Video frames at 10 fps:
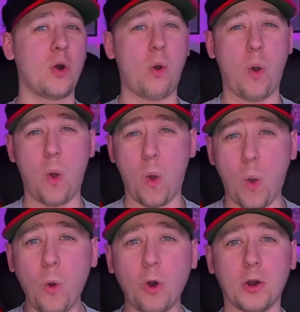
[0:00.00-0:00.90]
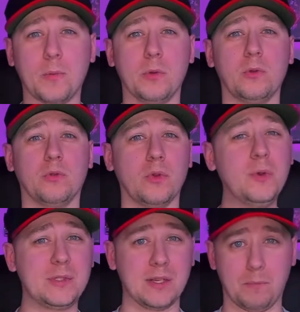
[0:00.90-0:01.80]
horrible,
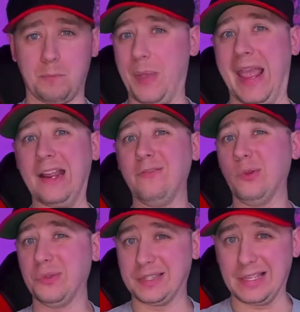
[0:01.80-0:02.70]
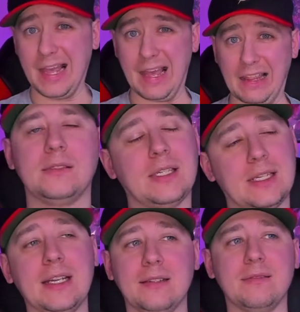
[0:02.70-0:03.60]
gruesome, painful death.
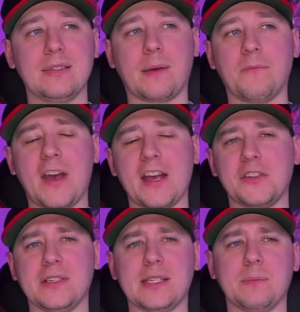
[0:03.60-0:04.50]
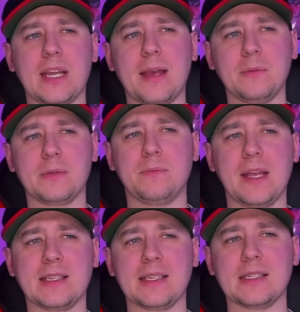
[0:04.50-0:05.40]
And in some fashion, sometimes
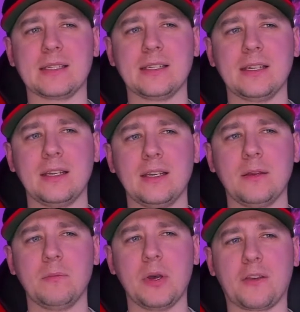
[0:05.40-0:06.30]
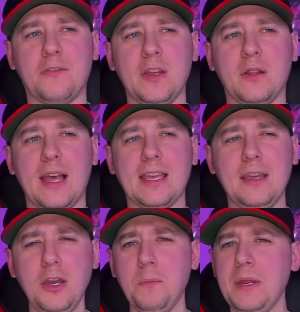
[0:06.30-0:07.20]
makes this book feel like
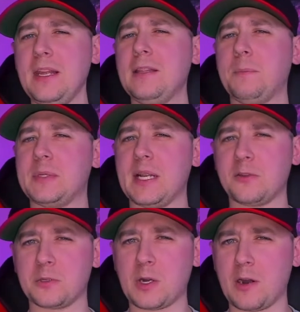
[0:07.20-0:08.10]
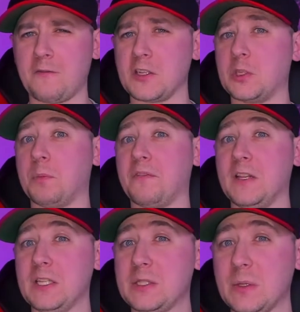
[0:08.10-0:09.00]
it could be the potential start of a
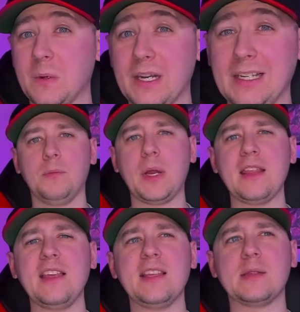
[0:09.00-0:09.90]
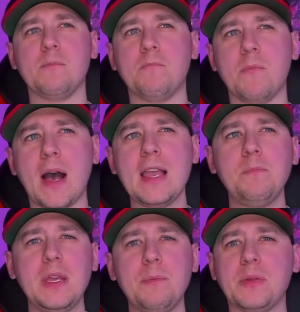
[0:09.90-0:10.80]
supervillain story, but I think this
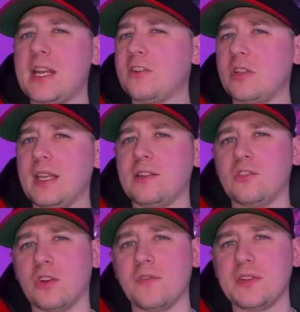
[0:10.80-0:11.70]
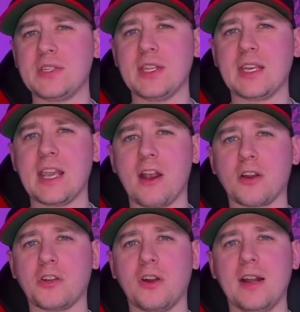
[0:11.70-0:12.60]
might be potentially in service to the
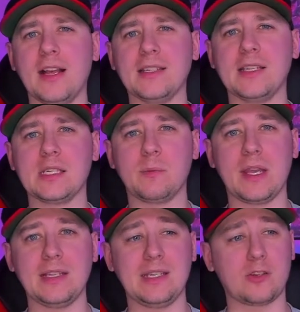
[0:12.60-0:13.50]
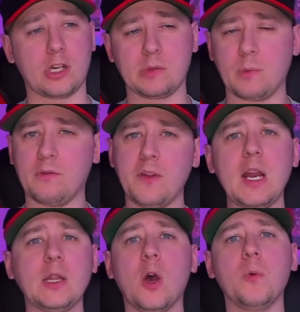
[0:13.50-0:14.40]
character as this means he starts from a
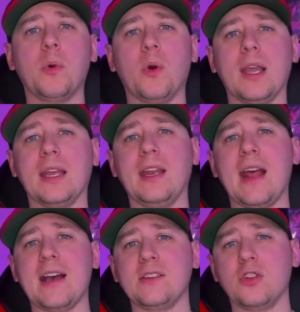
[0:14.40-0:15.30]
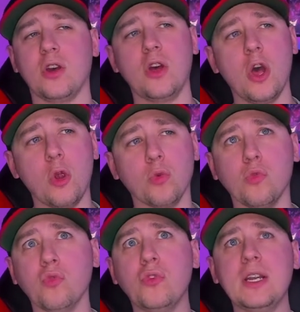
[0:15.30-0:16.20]
very low point and has to
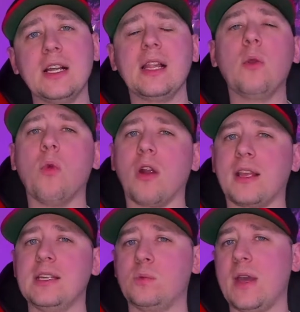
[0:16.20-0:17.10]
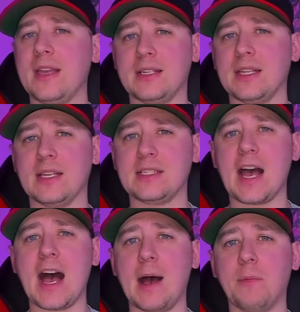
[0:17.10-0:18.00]
really work his way to the
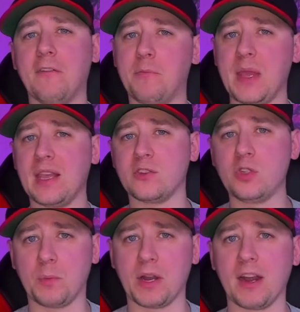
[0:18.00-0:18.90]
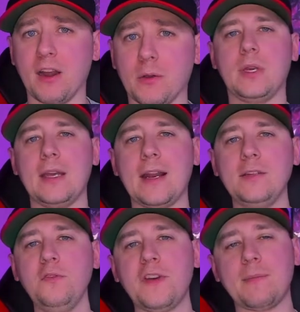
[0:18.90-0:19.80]
top of being a superhero. And I
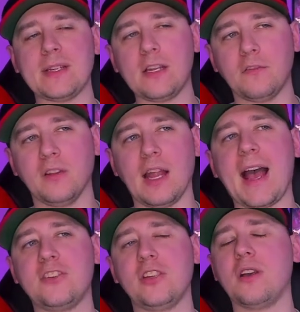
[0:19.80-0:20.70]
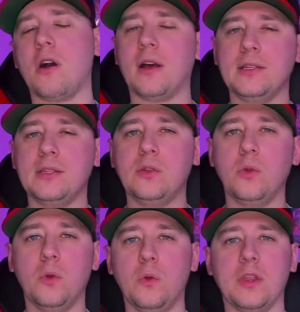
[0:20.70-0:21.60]
do find myself latching
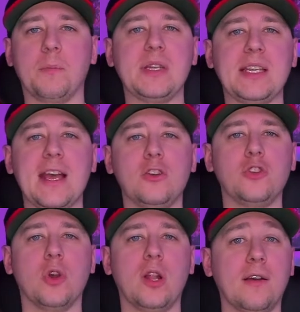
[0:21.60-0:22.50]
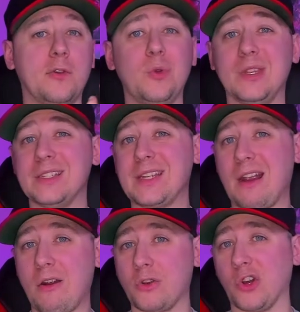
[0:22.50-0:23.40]
onto the potential of who this
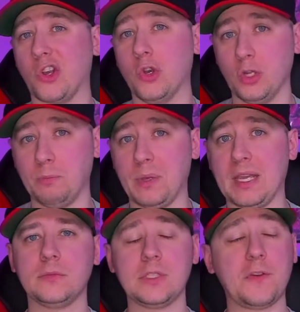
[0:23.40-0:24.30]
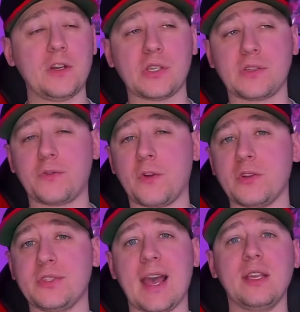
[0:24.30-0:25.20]
character could be. As far as his first
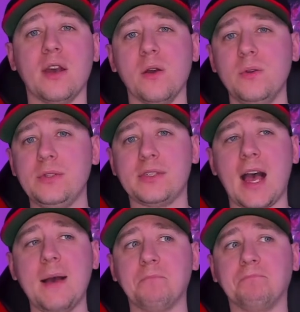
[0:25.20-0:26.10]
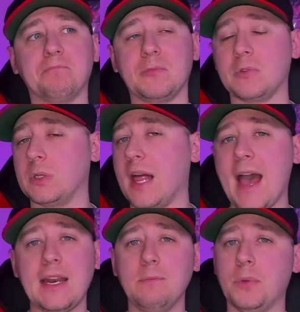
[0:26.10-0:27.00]
outing goes, I'm
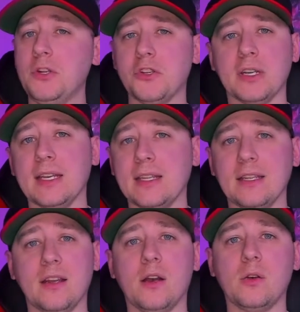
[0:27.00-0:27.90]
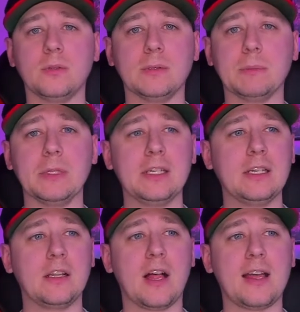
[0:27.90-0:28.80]
glad he butchered it, you know? I'm
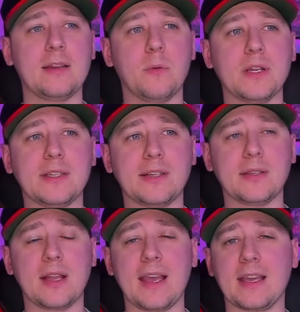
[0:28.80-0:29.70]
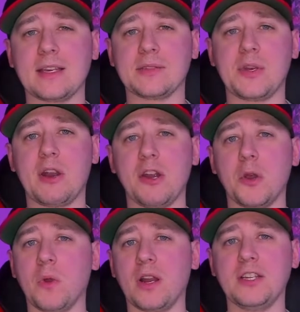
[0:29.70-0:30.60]
glad it wasn't like a
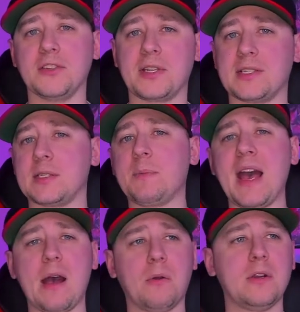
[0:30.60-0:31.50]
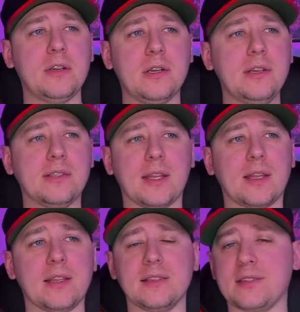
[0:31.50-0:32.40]
scenario where he just gets his powers
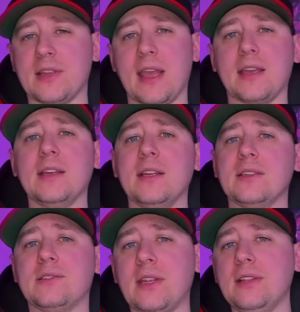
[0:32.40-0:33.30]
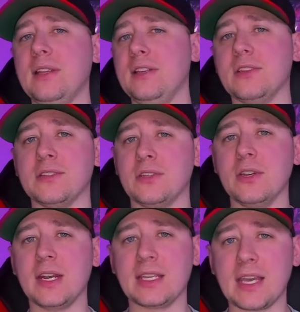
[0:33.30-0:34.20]
and is like suddenly just
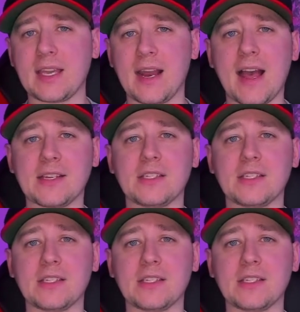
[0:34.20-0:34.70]
good at kicking ass